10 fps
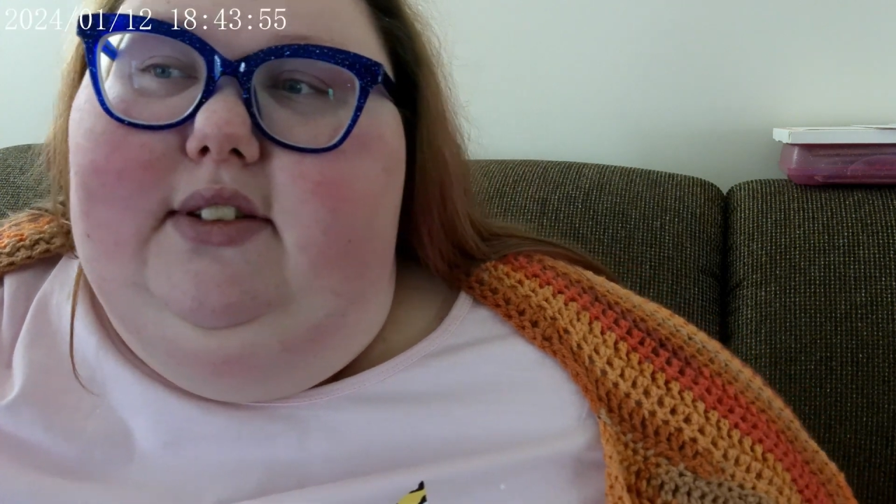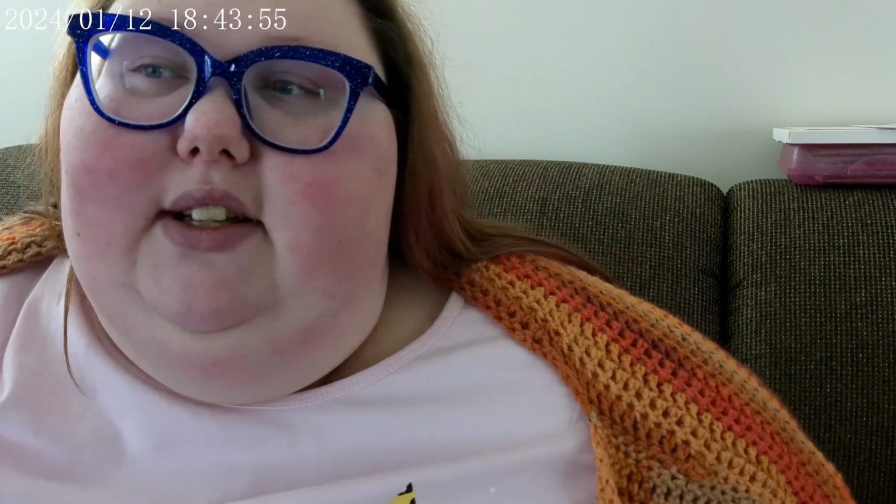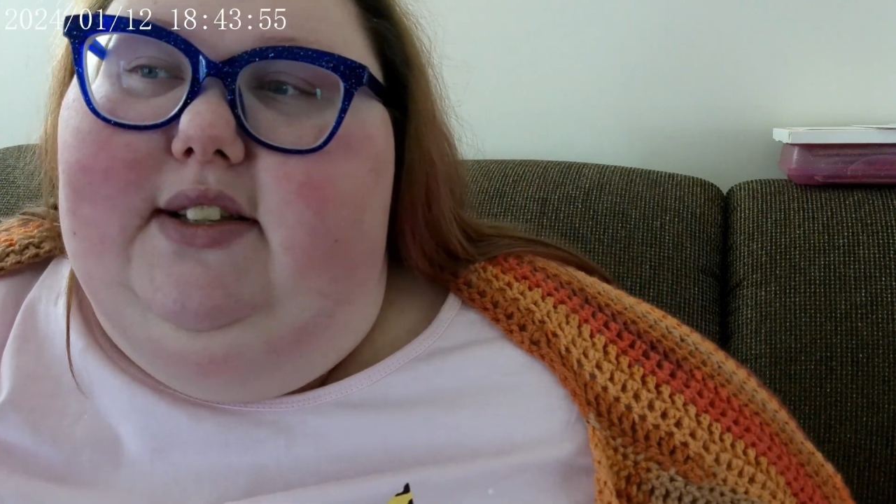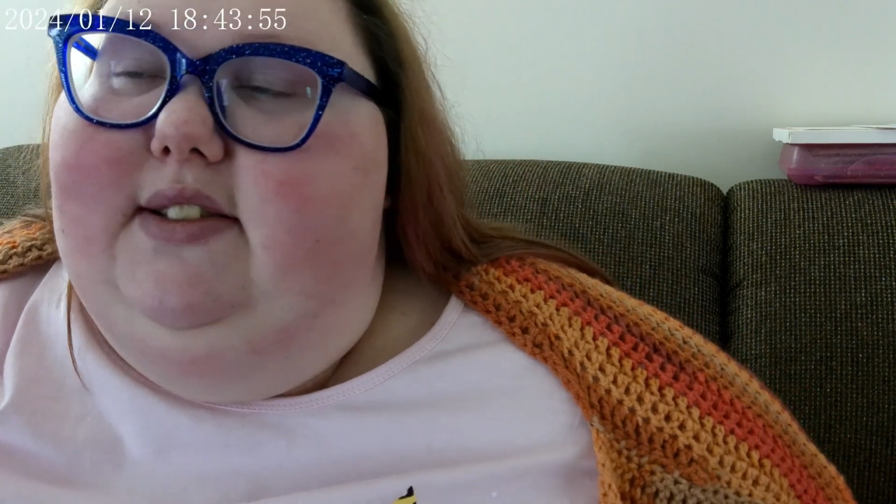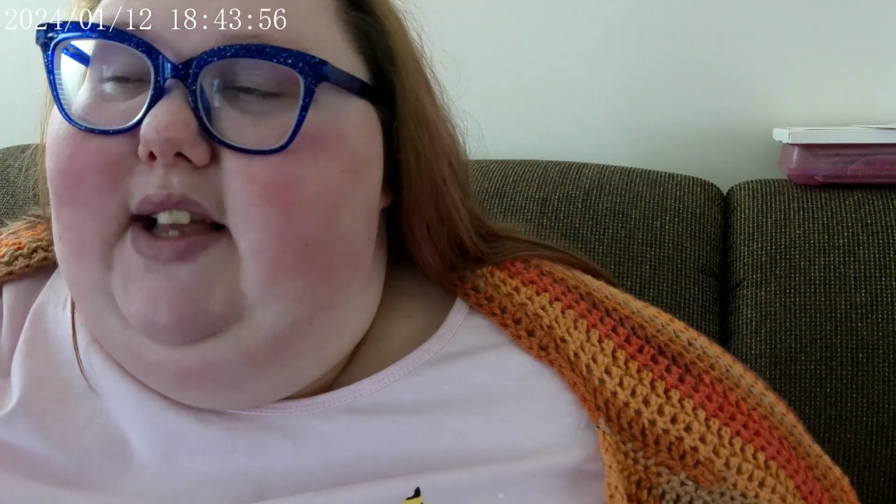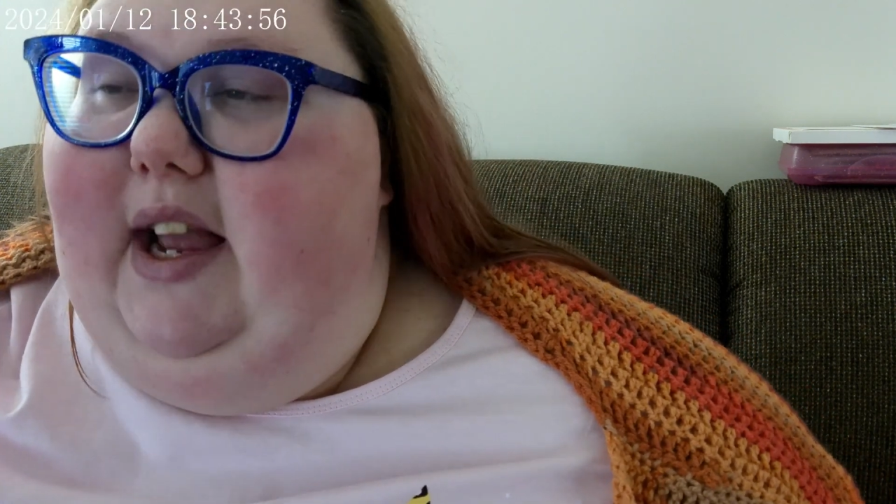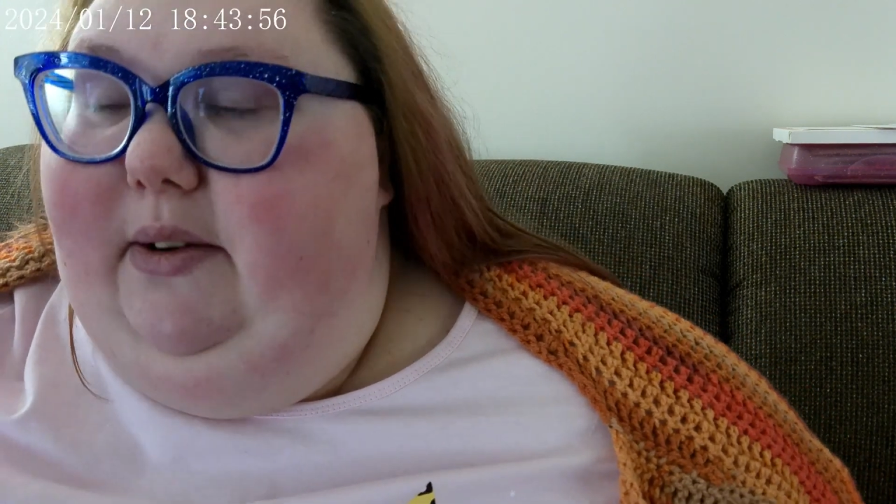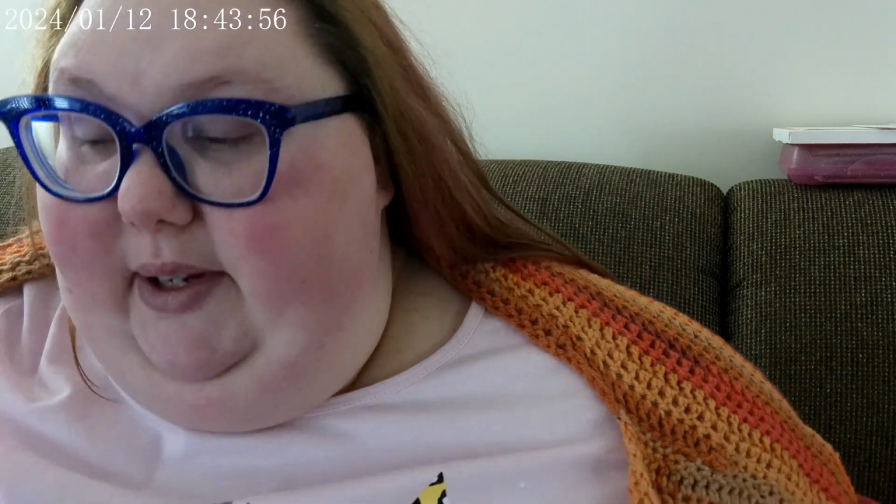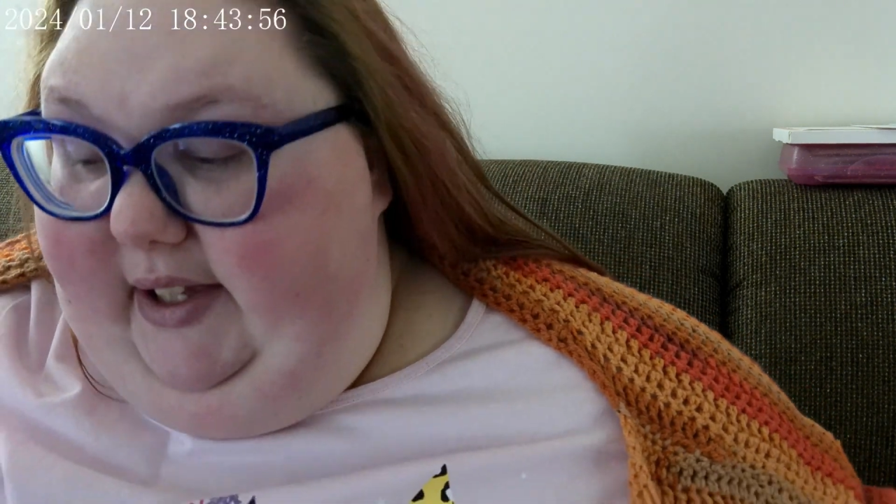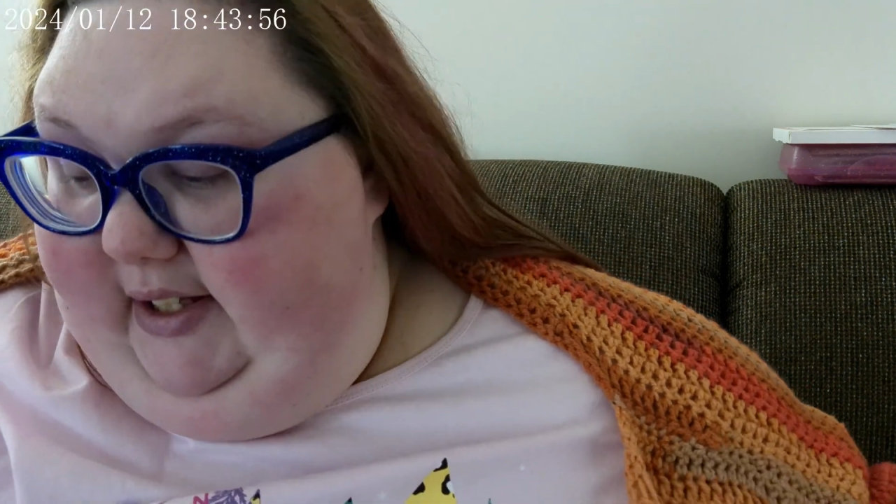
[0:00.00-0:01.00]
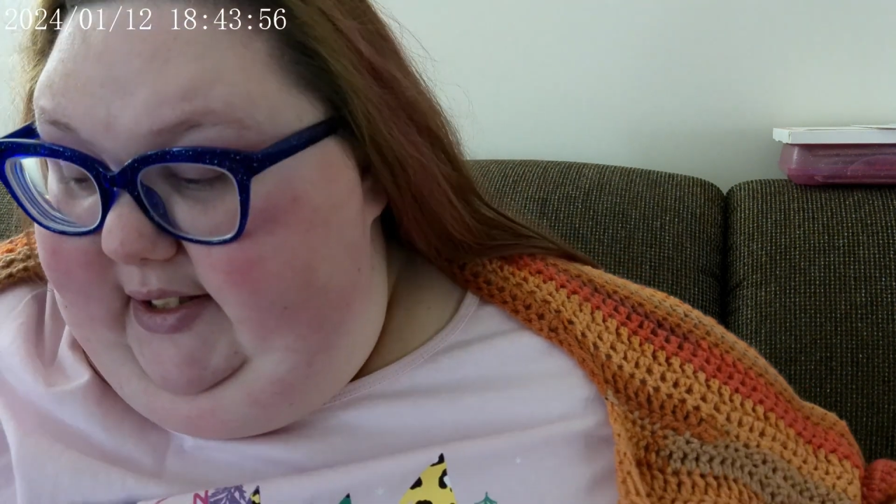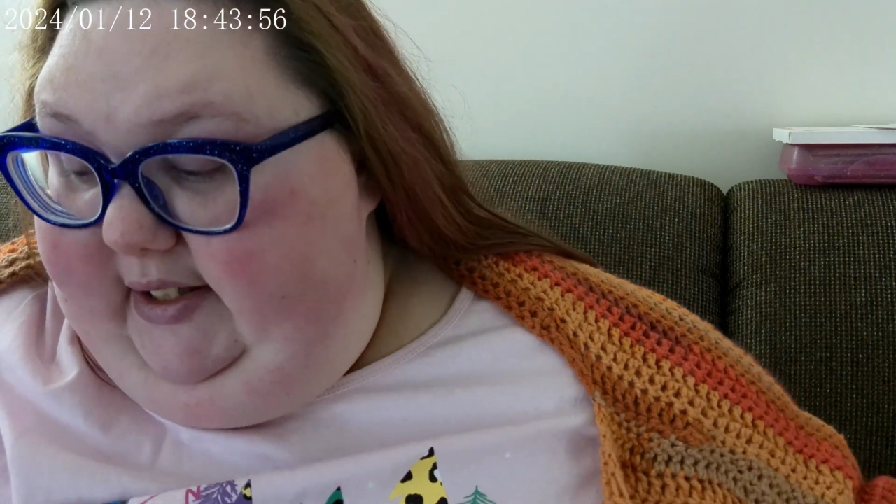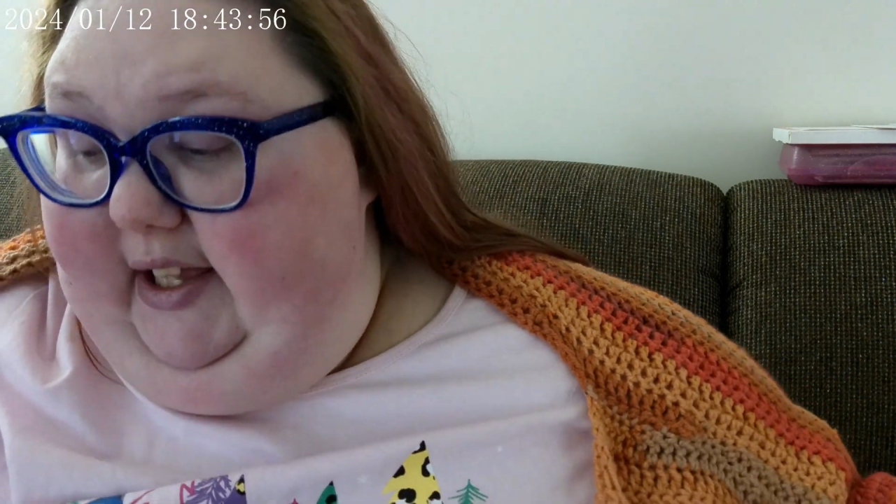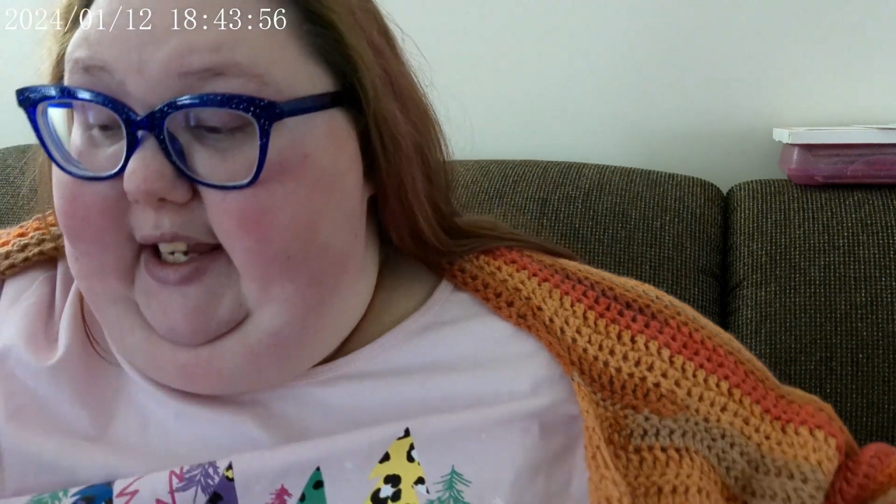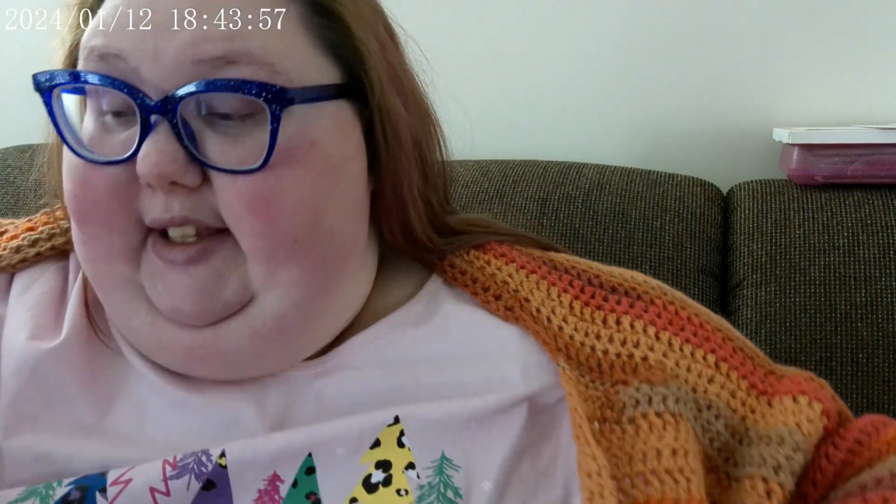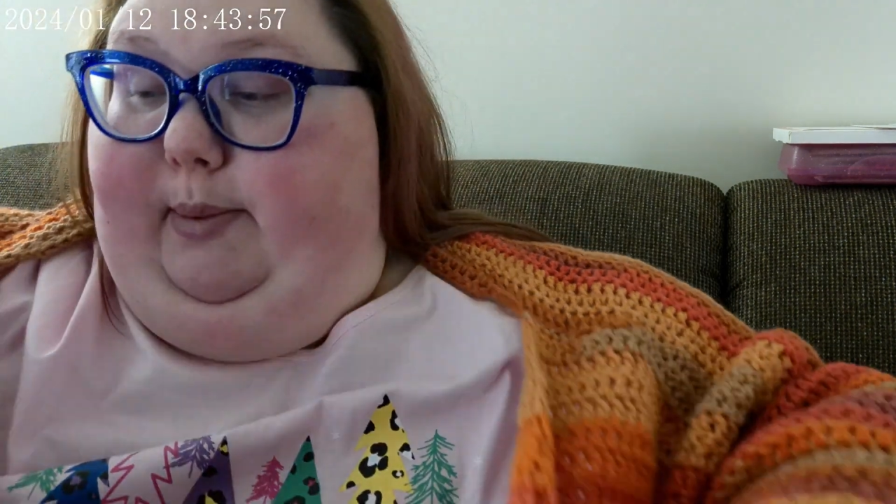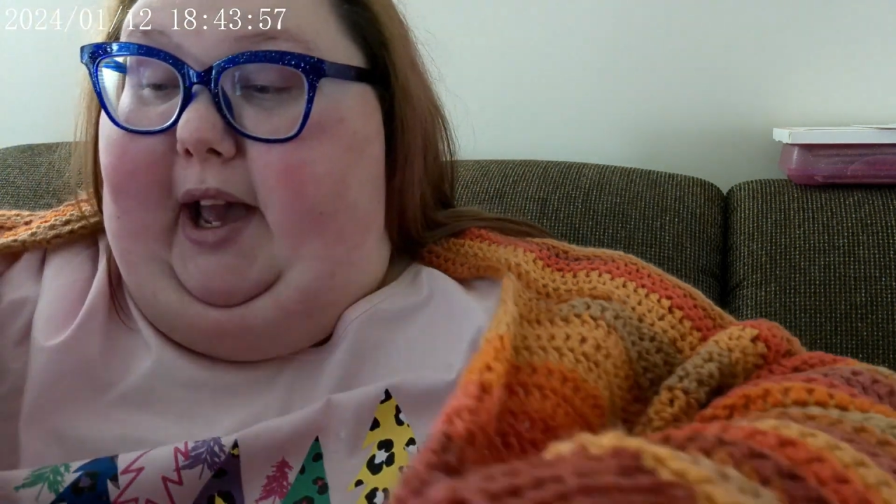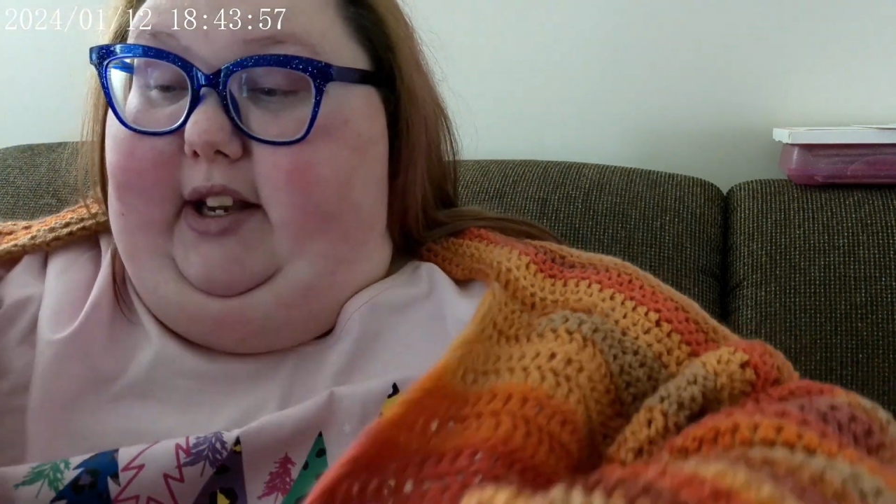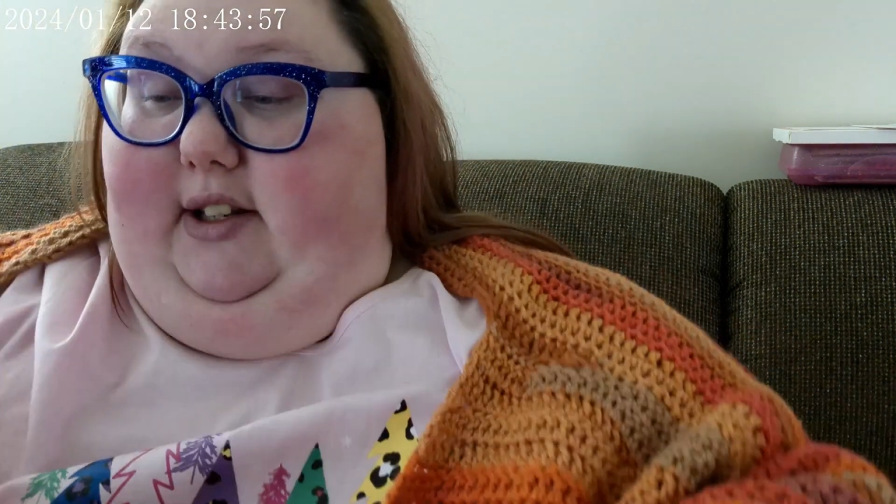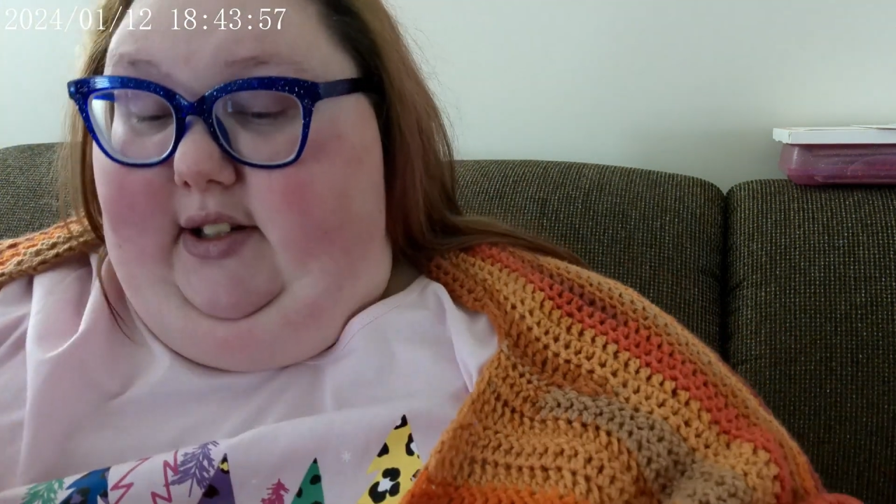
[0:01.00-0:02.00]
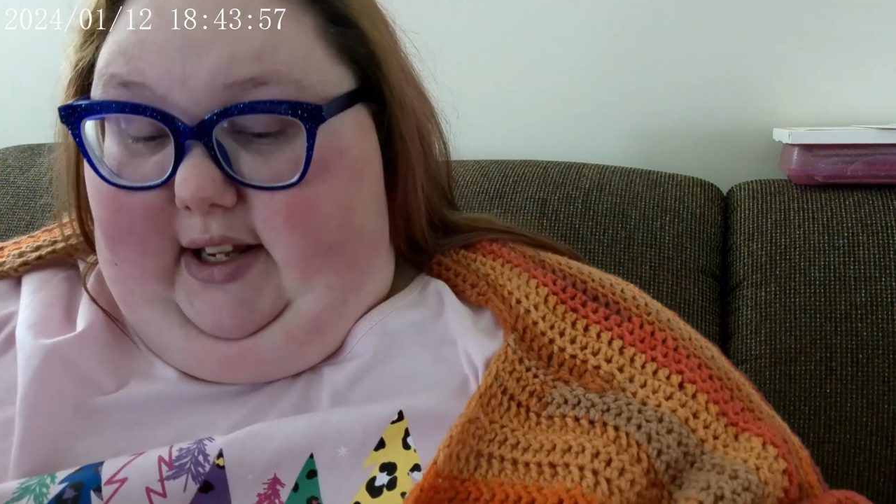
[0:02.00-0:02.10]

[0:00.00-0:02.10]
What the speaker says: because I really did like the pattern.